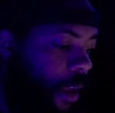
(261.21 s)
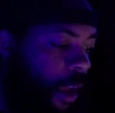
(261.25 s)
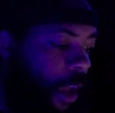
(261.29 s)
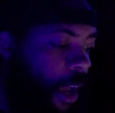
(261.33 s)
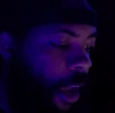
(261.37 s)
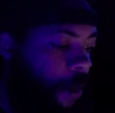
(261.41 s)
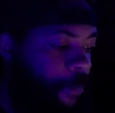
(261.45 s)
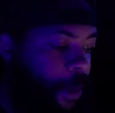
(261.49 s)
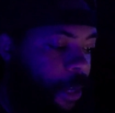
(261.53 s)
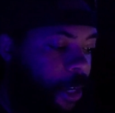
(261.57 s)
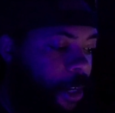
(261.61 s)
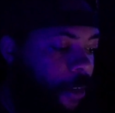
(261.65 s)

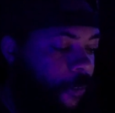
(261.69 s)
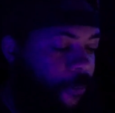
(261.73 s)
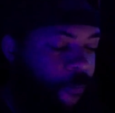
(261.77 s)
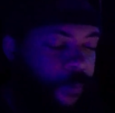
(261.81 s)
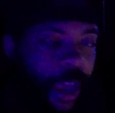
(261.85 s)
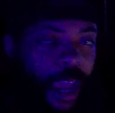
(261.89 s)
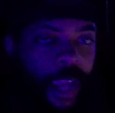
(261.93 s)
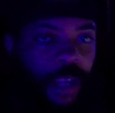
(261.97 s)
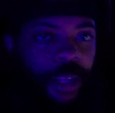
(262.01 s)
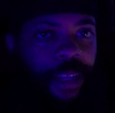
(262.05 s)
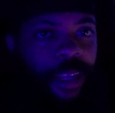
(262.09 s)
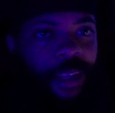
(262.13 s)
I mean, the
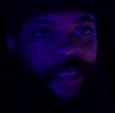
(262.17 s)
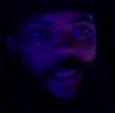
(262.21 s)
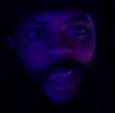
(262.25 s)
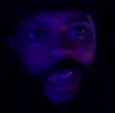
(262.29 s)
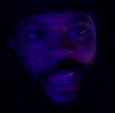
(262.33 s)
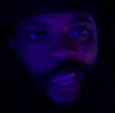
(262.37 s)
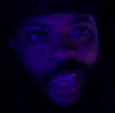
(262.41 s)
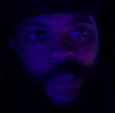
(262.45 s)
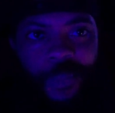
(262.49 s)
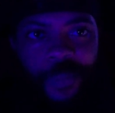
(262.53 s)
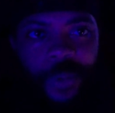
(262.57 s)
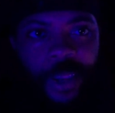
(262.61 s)
fact that they
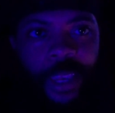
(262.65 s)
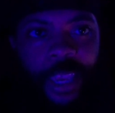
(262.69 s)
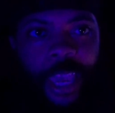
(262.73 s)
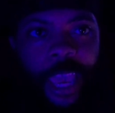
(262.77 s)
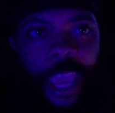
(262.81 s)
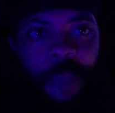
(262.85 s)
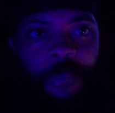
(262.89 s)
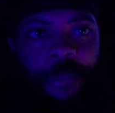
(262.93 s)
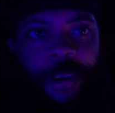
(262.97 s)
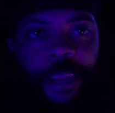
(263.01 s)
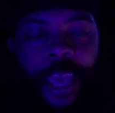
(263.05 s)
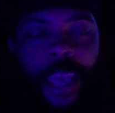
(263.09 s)
even
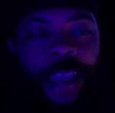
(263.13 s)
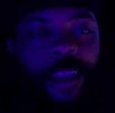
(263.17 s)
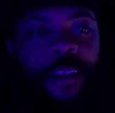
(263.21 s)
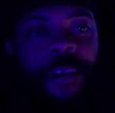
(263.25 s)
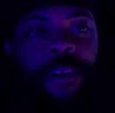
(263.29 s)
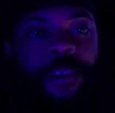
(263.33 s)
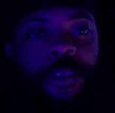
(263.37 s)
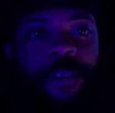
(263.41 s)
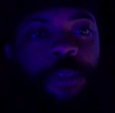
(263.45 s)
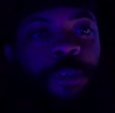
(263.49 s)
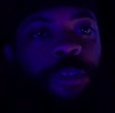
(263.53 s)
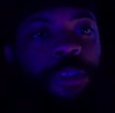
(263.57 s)
came to that
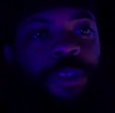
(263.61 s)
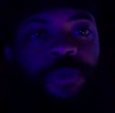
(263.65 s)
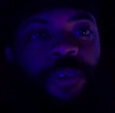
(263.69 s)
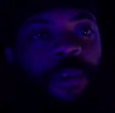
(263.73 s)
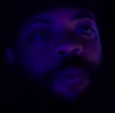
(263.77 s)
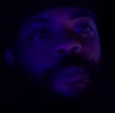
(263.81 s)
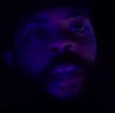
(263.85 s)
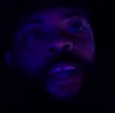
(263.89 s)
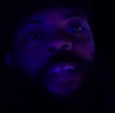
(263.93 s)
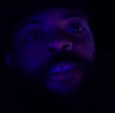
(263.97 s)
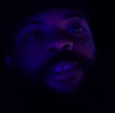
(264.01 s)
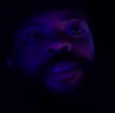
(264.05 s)
conclusion,
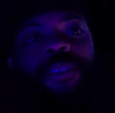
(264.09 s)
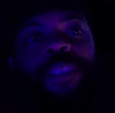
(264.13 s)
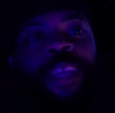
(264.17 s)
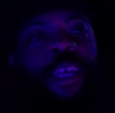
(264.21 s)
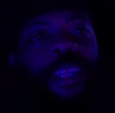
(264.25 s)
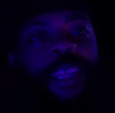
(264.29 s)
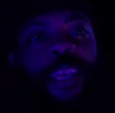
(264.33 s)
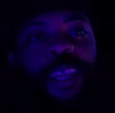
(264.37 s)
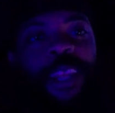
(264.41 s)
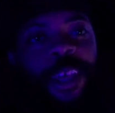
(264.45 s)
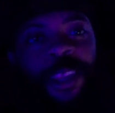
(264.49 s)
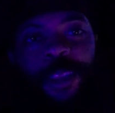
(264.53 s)
what makes you think
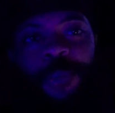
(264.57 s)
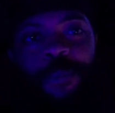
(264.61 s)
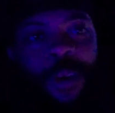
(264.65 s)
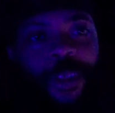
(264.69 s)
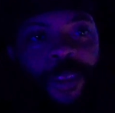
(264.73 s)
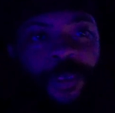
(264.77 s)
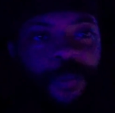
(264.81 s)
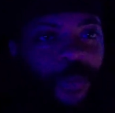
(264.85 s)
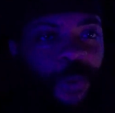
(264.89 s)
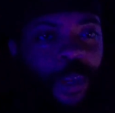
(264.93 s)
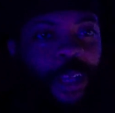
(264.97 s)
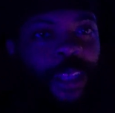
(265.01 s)
that other
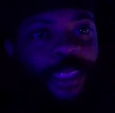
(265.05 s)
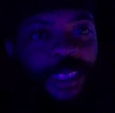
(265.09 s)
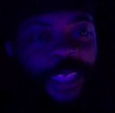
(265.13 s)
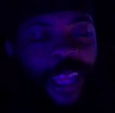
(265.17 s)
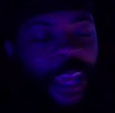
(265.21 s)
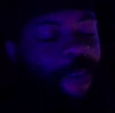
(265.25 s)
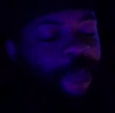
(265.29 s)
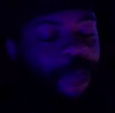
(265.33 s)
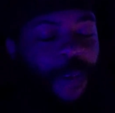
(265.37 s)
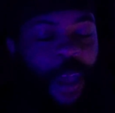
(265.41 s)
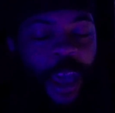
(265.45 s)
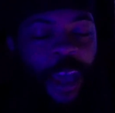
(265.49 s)
motherfuckers
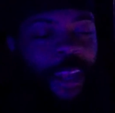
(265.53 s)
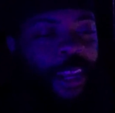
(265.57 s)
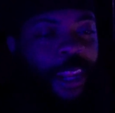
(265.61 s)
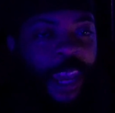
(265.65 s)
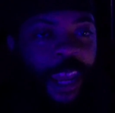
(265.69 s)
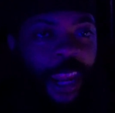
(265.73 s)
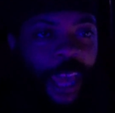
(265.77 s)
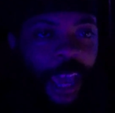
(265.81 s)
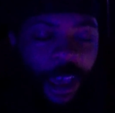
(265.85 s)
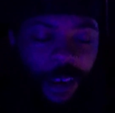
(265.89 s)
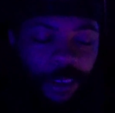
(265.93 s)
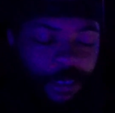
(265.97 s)
ain't found
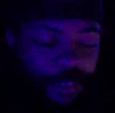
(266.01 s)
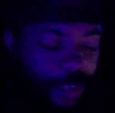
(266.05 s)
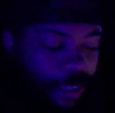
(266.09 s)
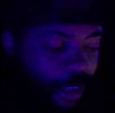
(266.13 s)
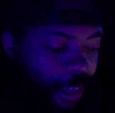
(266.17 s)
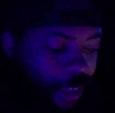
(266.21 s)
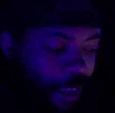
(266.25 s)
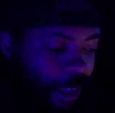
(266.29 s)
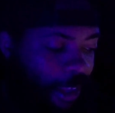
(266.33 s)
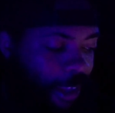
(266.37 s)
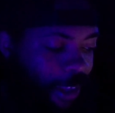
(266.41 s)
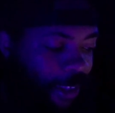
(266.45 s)
that out?
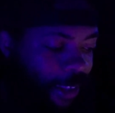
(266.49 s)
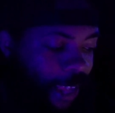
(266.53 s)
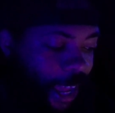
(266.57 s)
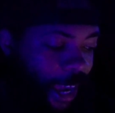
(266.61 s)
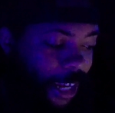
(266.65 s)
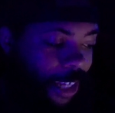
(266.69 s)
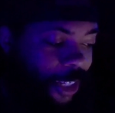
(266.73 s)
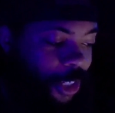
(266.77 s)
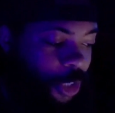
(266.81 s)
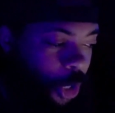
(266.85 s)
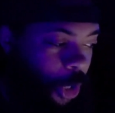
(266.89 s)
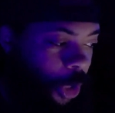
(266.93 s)
Like
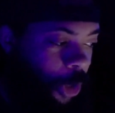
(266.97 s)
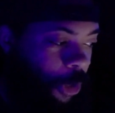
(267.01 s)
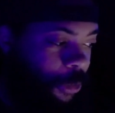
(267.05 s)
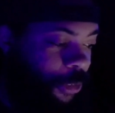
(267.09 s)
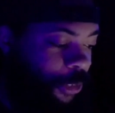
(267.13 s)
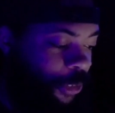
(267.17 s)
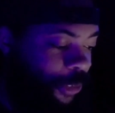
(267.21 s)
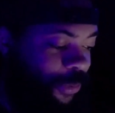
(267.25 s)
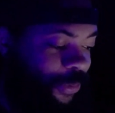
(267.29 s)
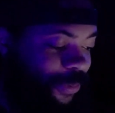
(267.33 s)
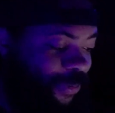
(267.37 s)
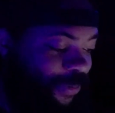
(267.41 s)

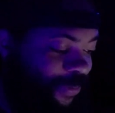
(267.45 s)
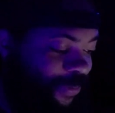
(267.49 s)
adults.